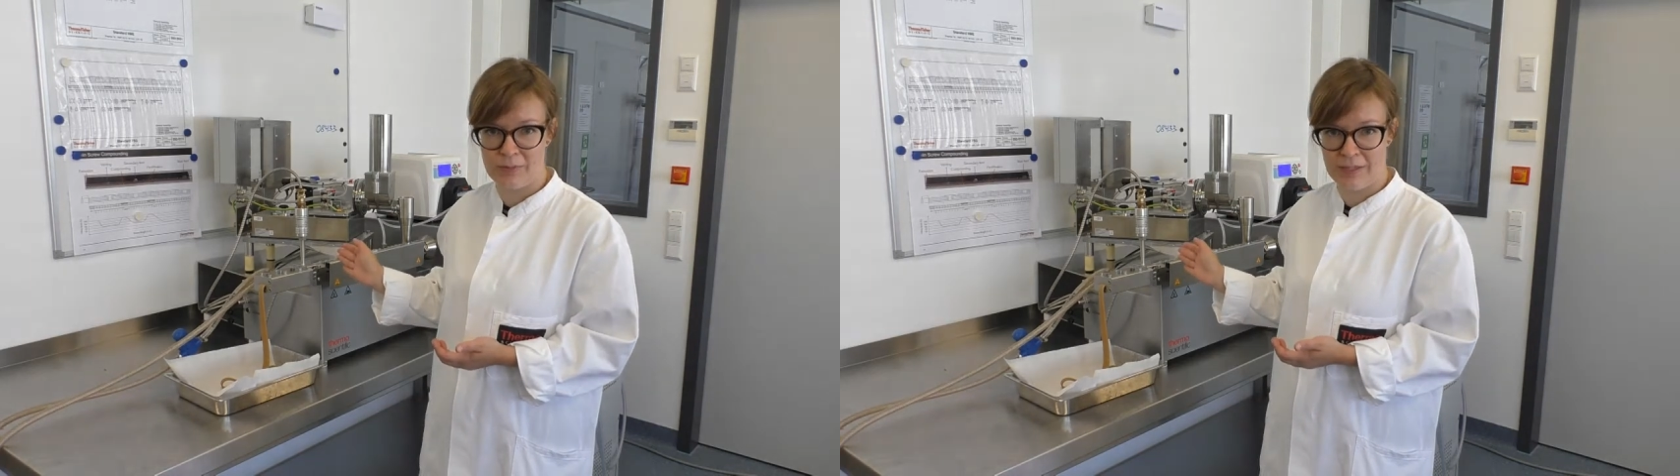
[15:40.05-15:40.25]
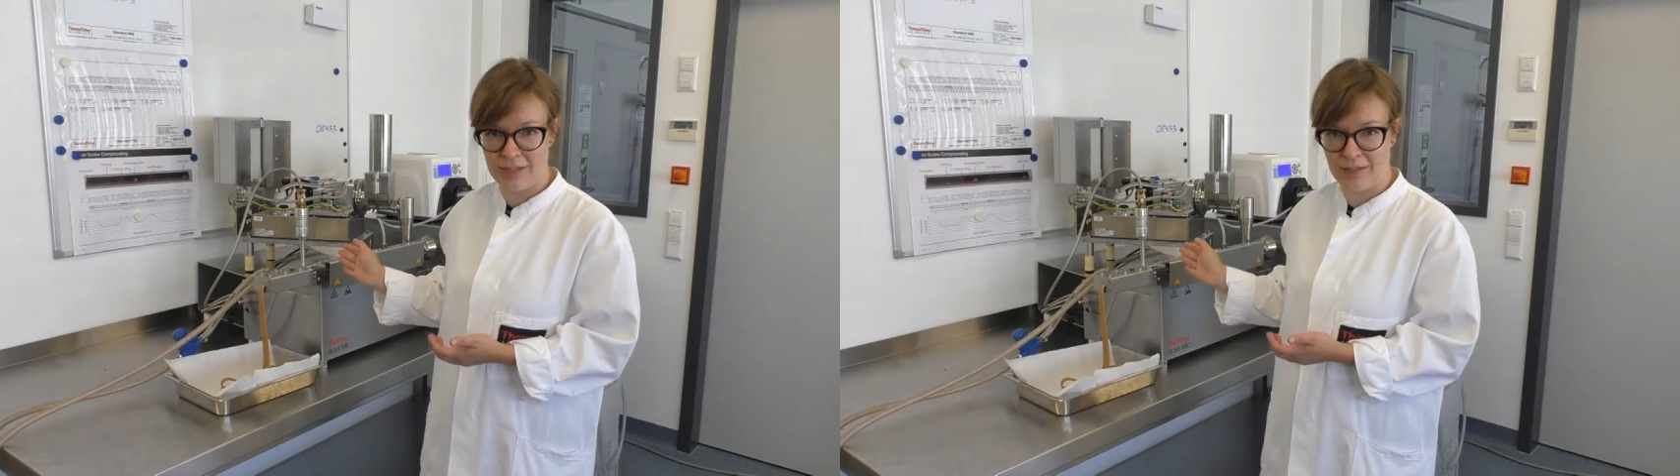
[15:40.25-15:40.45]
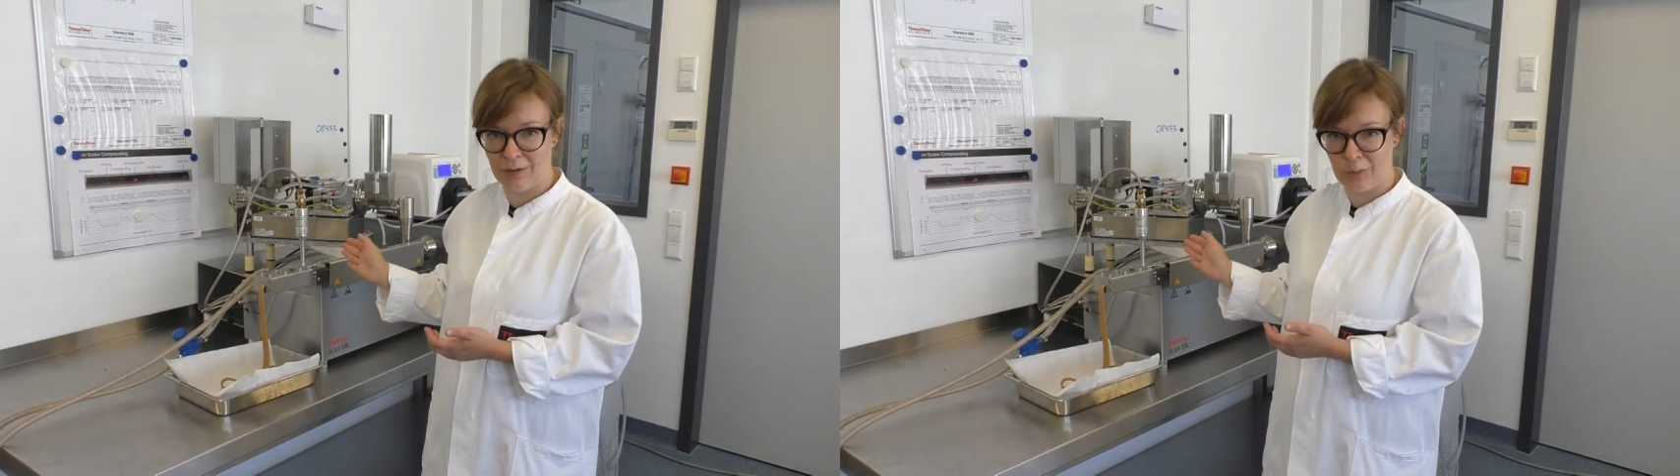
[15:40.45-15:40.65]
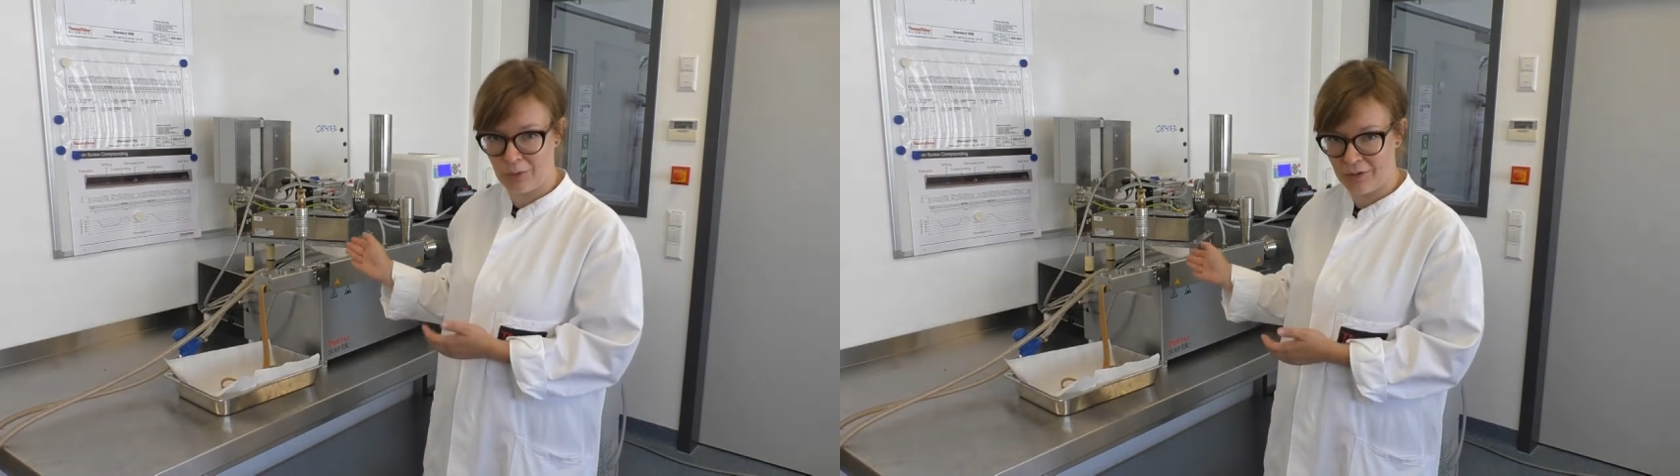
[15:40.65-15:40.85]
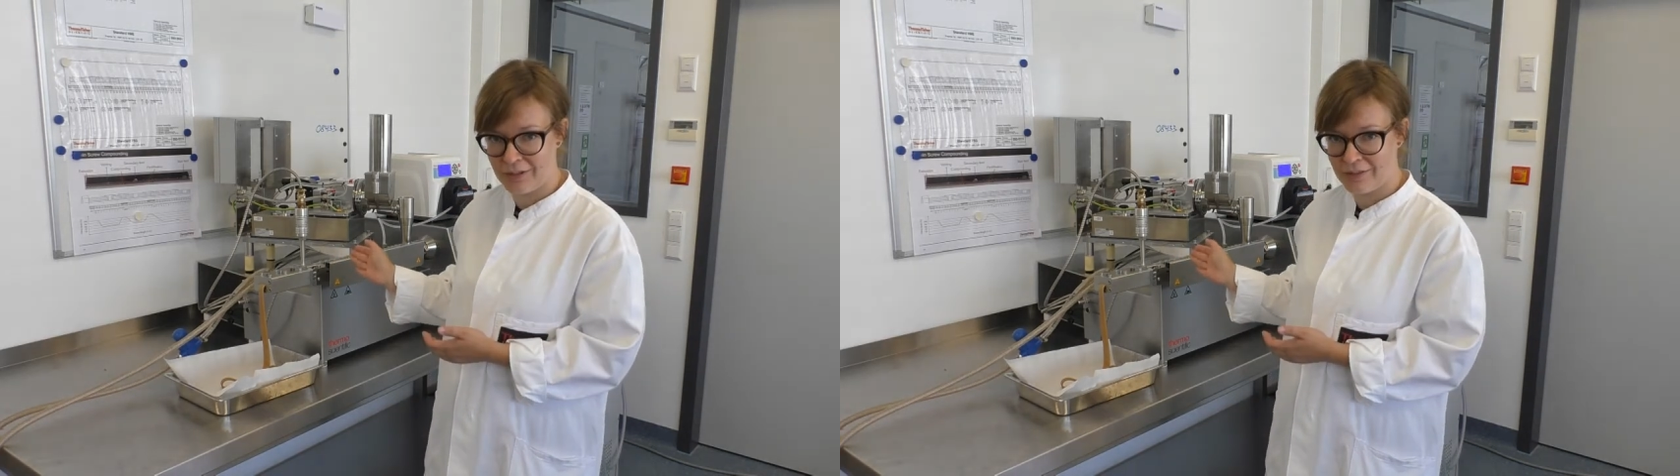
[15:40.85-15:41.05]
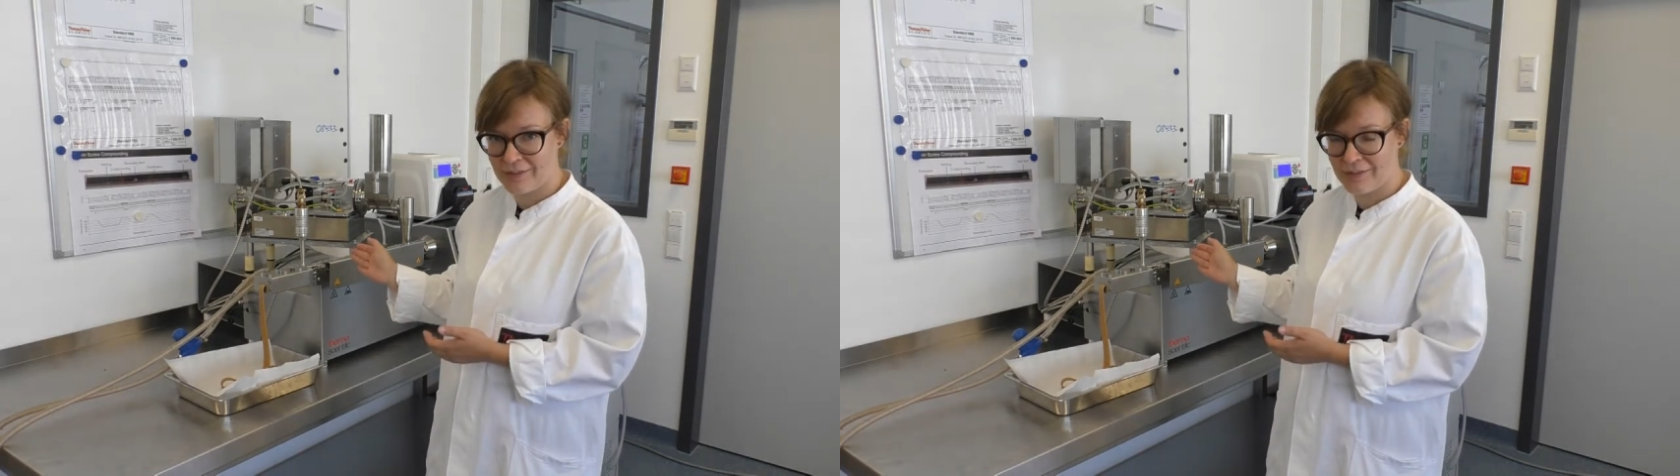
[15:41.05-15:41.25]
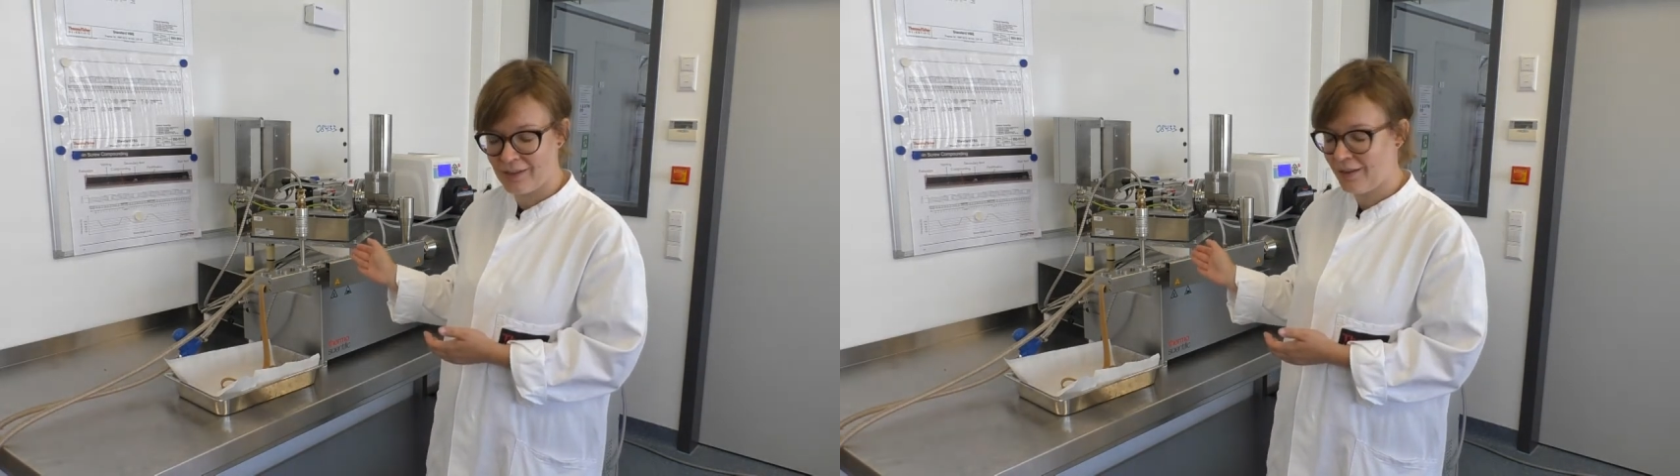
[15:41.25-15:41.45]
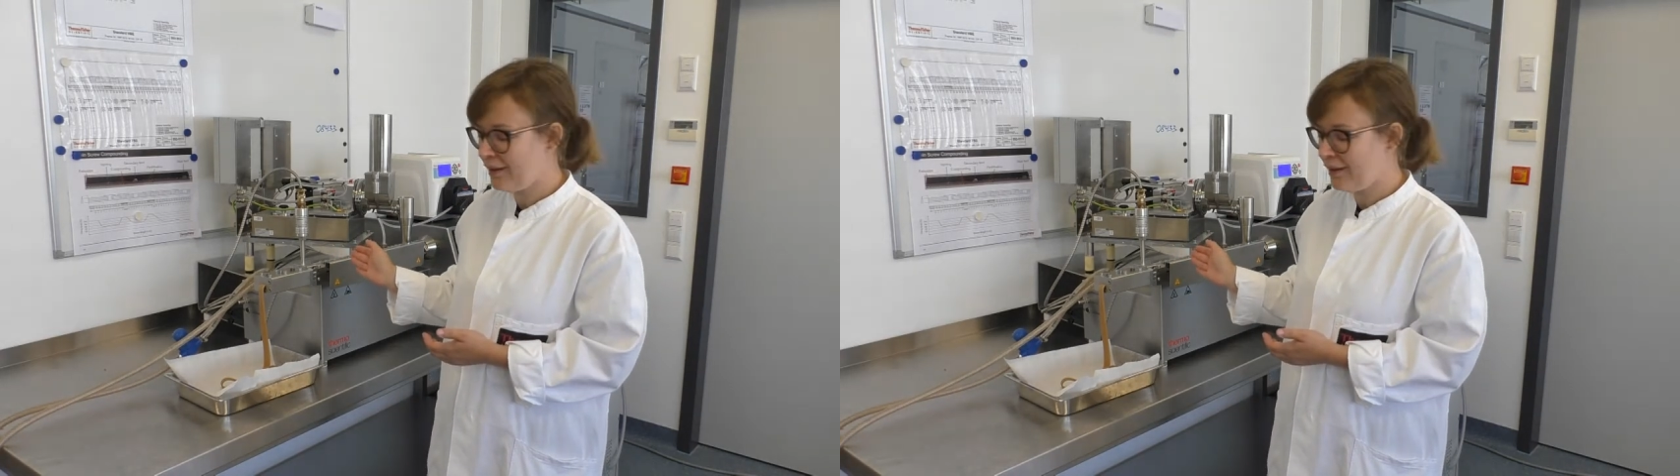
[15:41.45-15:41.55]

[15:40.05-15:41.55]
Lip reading: meat analog products.